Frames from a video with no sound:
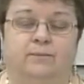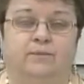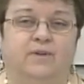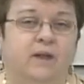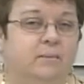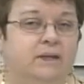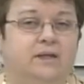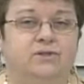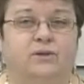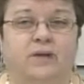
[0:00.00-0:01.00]

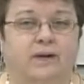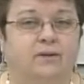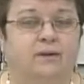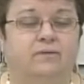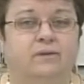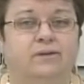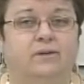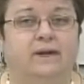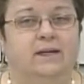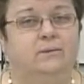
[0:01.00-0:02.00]
families or caregivers
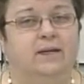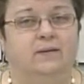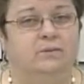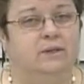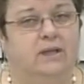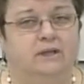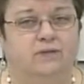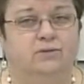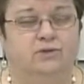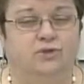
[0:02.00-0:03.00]
or anybody that would like
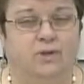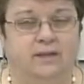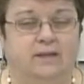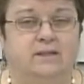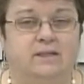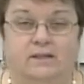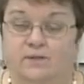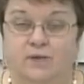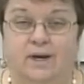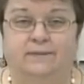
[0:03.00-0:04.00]
to join us. It's
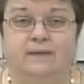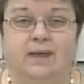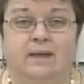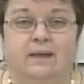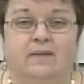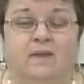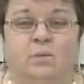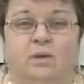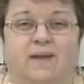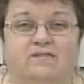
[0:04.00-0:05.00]
free. They
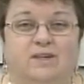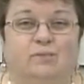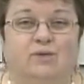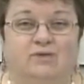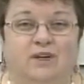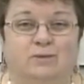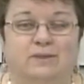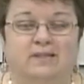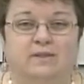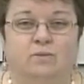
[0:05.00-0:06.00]
will have some
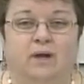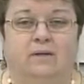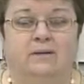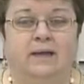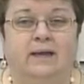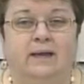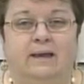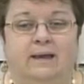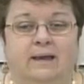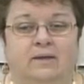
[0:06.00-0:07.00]
refreshments as well.
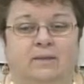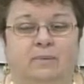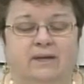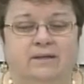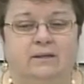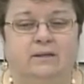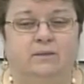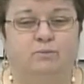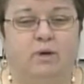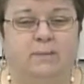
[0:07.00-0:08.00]
And basically the
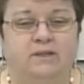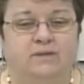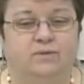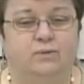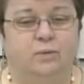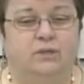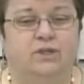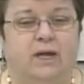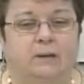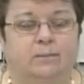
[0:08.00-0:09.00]
premise of the
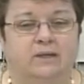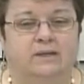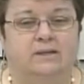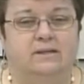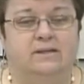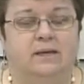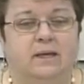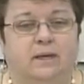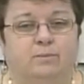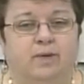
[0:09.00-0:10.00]
workshop is
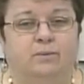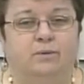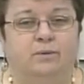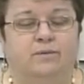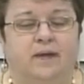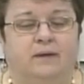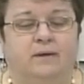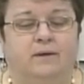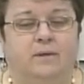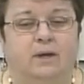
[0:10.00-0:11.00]
people that
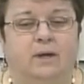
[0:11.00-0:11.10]
are